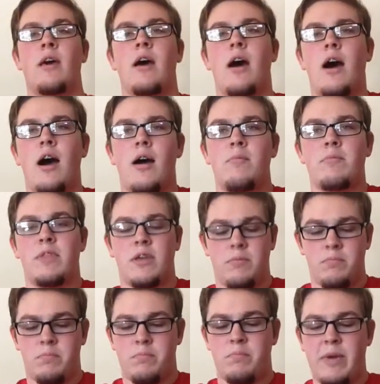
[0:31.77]
Um, the
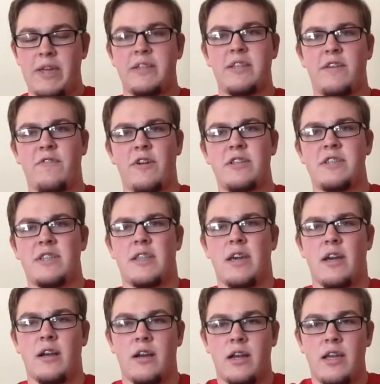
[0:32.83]
big difference
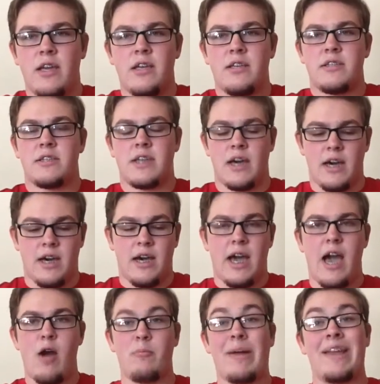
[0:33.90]
there is uh,
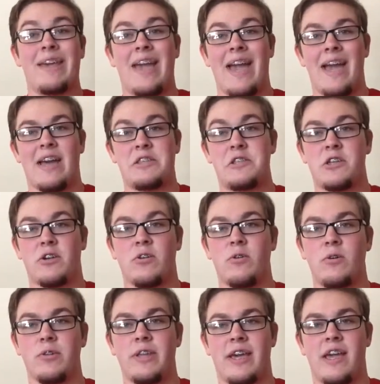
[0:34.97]
how many hats you're
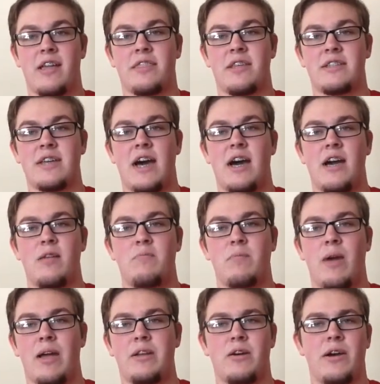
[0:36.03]
holding at the time.
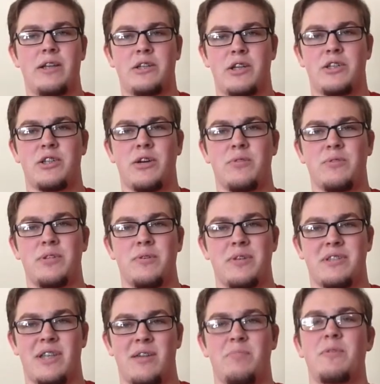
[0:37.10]
I know I just showed two
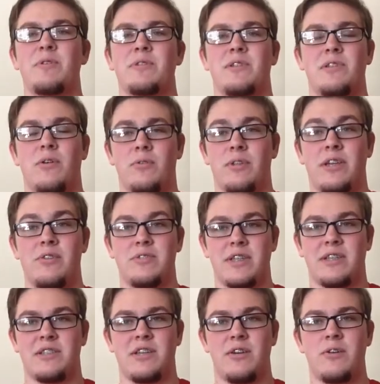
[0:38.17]
examples, only
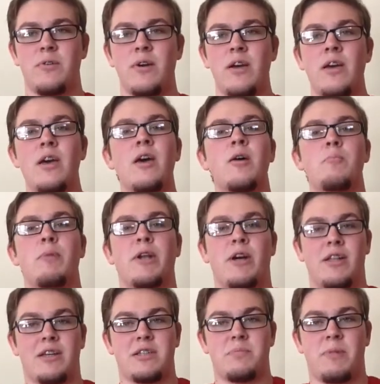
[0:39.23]
using two, but I'll
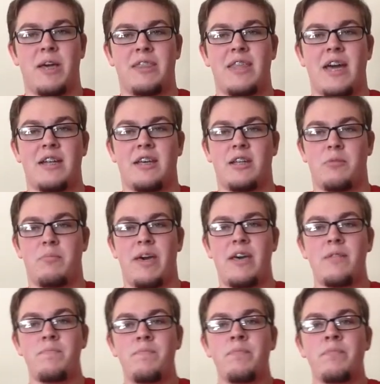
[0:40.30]
explain that in a bit.